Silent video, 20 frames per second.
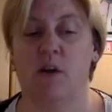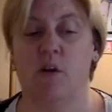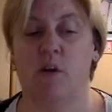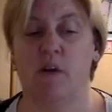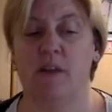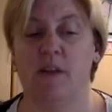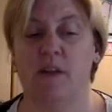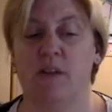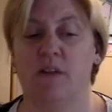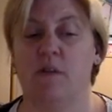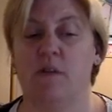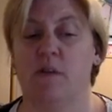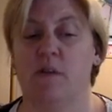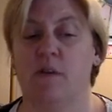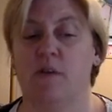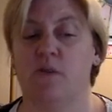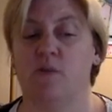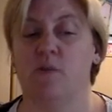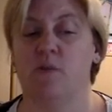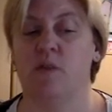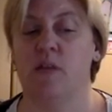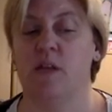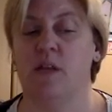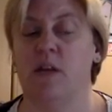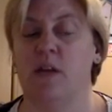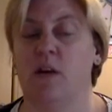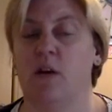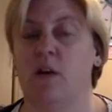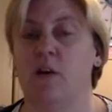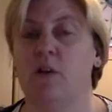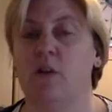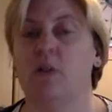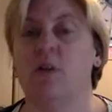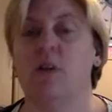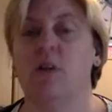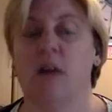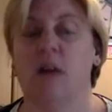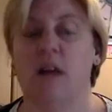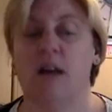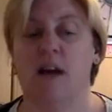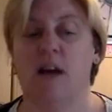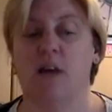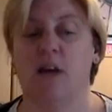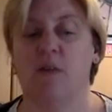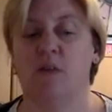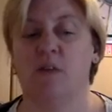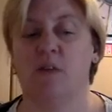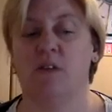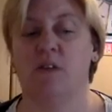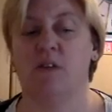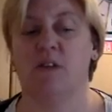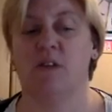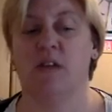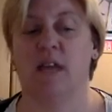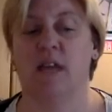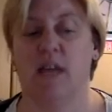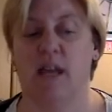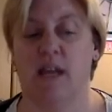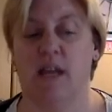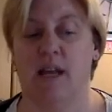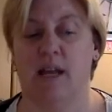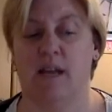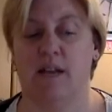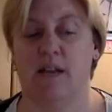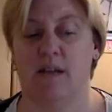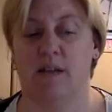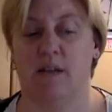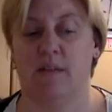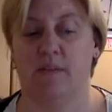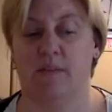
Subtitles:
it still feels really good and helps us to stay connected.